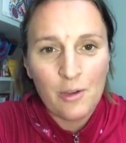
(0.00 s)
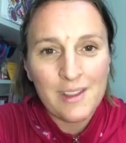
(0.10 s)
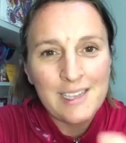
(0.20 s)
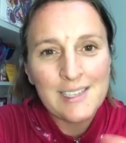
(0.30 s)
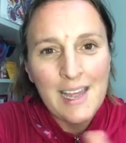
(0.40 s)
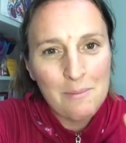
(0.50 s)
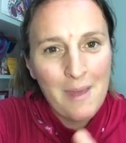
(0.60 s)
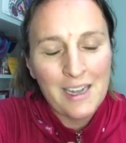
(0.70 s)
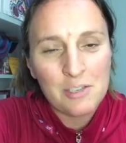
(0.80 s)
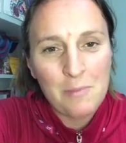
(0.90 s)
And that's that
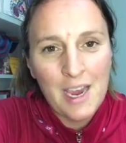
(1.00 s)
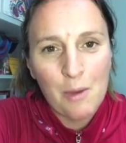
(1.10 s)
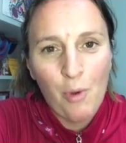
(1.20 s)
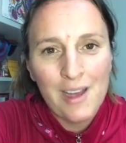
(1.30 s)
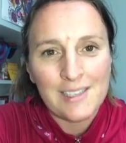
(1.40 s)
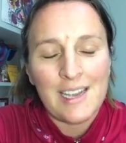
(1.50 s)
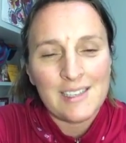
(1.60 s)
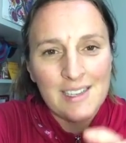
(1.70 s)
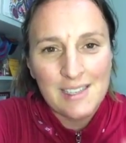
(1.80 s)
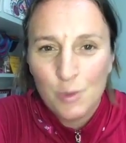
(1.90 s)
matchmaking
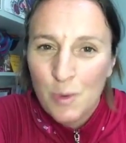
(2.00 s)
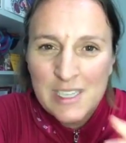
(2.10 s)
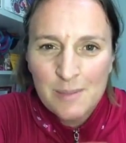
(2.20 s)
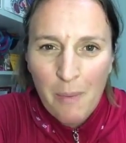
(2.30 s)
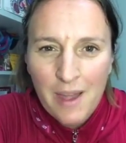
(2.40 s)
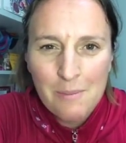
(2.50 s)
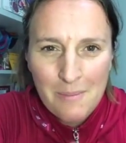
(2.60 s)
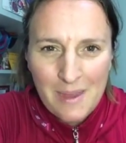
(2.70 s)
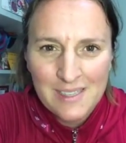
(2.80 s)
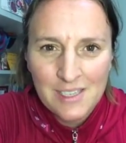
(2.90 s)
process, the sweet spot
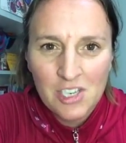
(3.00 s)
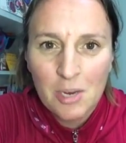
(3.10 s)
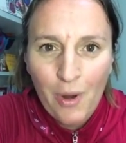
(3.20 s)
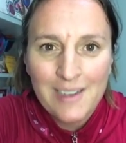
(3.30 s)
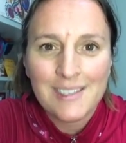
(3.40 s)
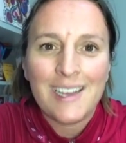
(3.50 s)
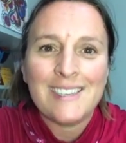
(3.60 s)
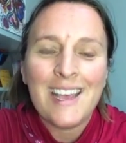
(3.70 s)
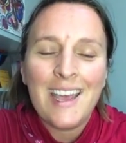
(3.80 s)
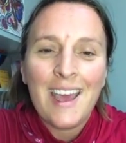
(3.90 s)
messaging
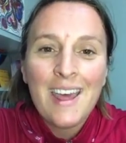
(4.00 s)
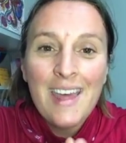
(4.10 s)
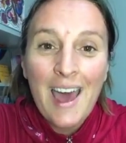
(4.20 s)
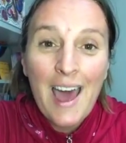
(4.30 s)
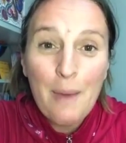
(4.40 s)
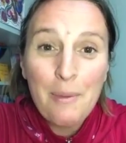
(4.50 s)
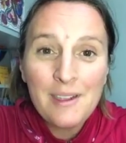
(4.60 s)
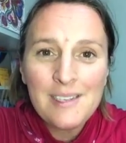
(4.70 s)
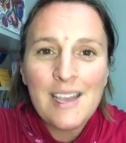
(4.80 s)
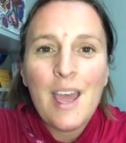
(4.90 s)
process that
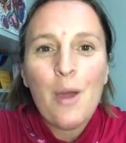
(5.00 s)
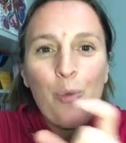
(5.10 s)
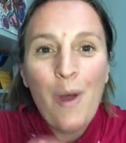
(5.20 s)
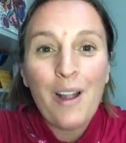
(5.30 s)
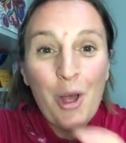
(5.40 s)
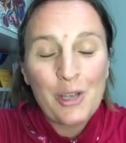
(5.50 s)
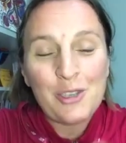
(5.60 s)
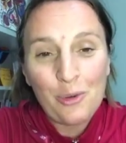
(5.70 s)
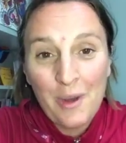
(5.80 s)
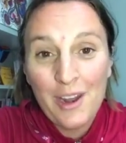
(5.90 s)
happens while
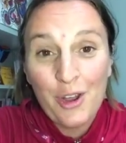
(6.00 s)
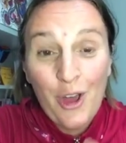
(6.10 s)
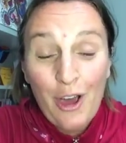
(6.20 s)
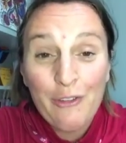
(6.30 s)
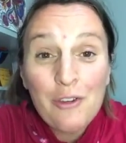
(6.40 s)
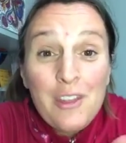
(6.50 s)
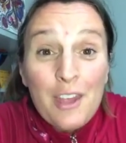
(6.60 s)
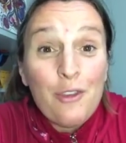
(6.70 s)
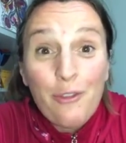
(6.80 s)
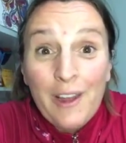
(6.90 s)
also creating an offer
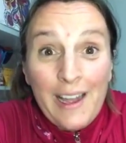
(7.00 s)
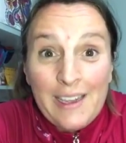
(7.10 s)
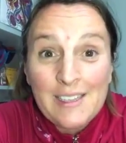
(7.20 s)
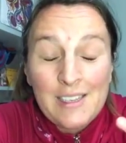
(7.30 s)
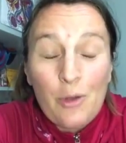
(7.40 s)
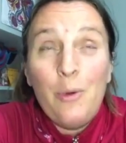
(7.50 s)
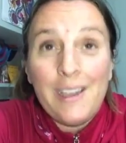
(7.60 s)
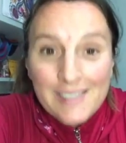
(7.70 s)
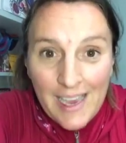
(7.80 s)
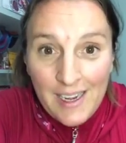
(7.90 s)
that you feel like so
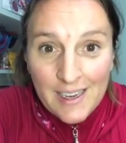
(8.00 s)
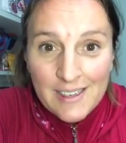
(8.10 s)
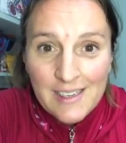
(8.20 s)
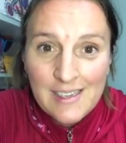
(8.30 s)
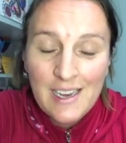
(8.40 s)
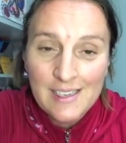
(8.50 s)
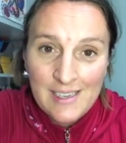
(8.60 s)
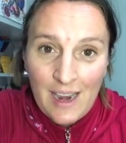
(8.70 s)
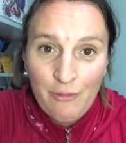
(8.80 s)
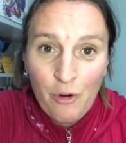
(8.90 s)
excited to take a
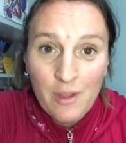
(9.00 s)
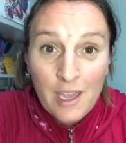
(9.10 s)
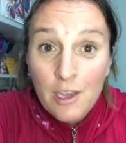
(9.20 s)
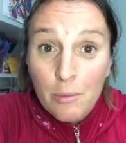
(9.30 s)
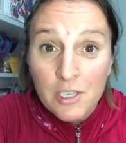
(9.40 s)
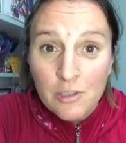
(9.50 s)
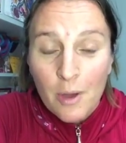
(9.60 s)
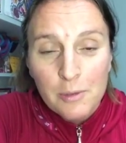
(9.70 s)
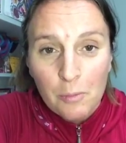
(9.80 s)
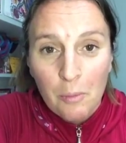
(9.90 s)
stand for that you will show
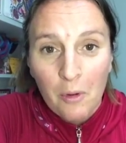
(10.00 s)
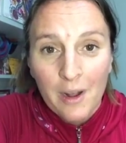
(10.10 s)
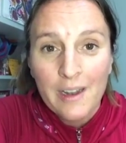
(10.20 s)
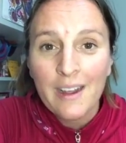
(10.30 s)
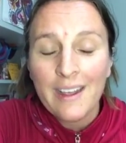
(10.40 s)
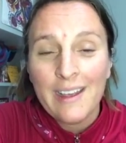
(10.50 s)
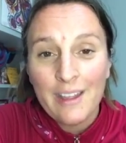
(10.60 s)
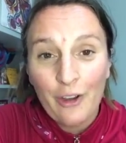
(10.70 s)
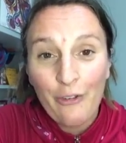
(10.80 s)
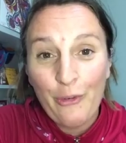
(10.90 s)
up to promote it.
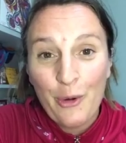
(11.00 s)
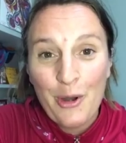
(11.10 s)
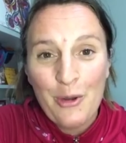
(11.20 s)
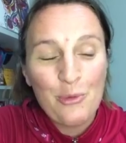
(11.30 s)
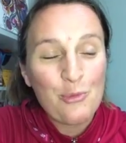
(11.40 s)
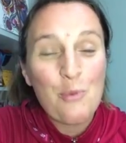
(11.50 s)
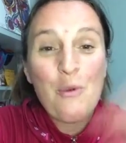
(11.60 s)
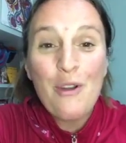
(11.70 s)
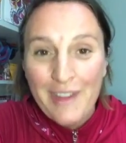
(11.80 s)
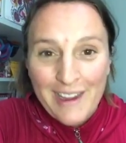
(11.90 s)
Therefore,
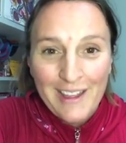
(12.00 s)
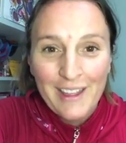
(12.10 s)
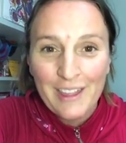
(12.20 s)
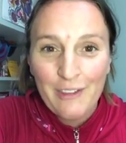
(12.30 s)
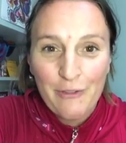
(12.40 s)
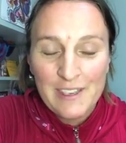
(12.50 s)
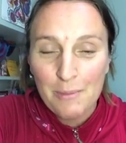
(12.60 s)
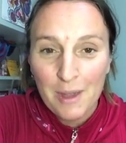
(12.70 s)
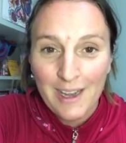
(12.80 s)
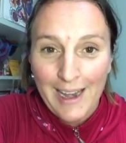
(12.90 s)
removing the
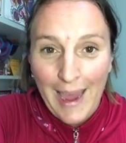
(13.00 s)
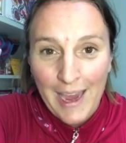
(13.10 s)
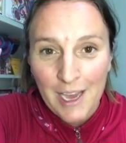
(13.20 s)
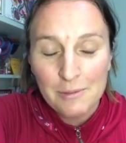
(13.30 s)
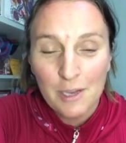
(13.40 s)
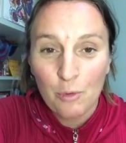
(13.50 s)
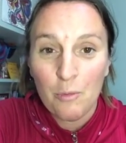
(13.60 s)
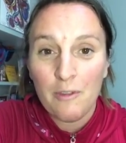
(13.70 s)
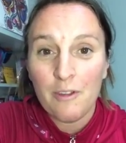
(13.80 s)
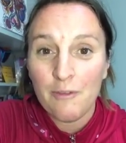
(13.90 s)
visibility hangups
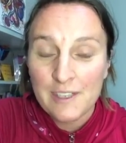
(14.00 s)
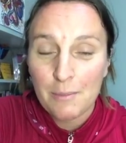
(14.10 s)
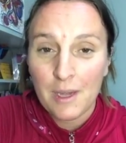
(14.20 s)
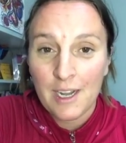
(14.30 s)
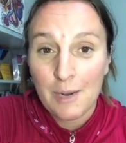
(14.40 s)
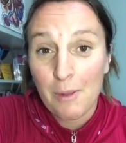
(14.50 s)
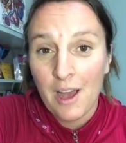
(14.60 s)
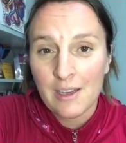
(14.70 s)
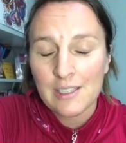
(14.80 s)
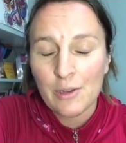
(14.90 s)
and visibility
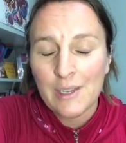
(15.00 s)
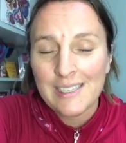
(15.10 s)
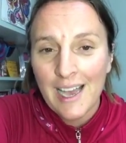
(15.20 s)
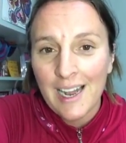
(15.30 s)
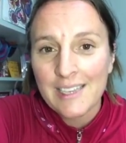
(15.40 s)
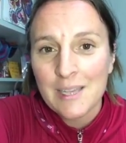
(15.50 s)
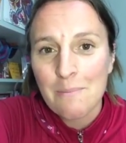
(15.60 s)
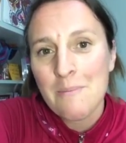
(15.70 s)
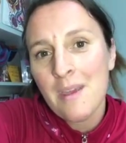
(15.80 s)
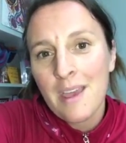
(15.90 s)
blocks. So it's kind of like
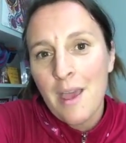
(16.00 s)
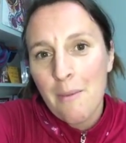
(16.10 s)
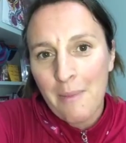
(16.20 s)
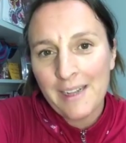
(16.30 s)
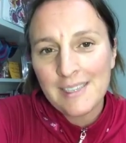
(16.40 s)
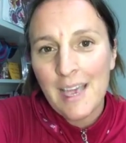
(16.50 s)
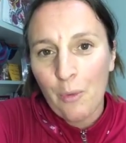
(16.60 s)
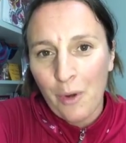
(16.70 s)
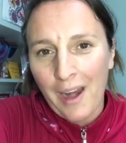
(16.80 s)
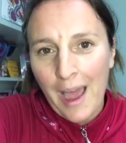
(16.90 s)
some mindset
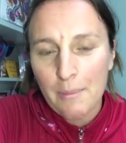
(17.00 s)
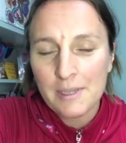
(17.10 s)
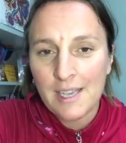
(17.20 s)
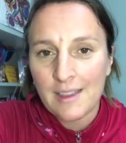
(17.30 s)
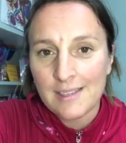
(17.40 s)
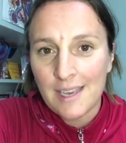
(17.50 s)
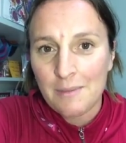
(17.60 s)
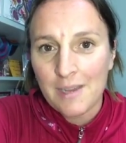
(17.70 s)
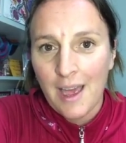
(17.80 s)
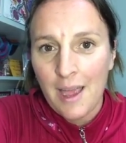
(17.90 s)
work happens at the
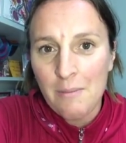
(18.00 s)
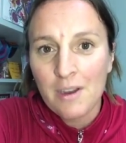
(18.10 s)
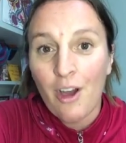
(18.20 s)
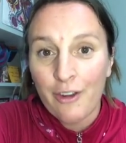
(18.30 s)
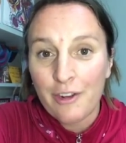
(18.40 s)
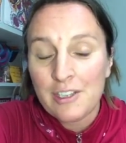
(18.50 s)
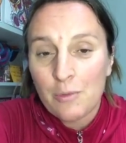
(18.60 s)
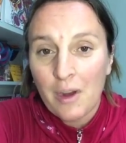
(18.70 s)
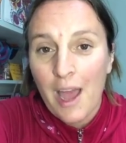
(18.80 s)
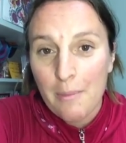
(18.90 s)
same time and confidence
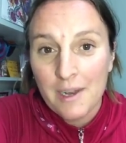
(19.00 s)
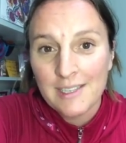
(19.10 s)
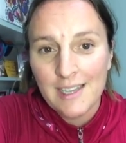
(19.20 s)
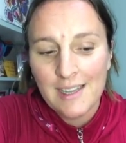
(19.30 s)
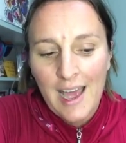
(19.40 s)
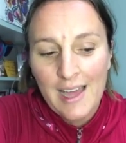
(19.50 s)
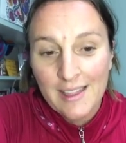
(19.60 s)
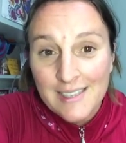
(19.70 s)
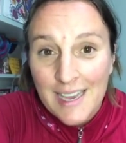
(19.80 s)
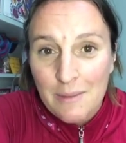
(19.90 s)
work happens at
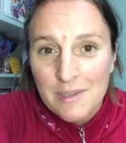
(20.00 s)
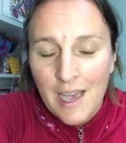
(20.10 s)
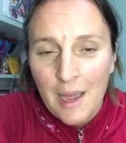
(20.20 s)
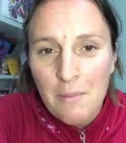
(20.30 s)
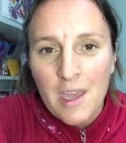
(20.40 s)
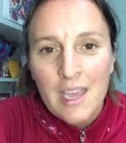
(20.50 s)
the same time.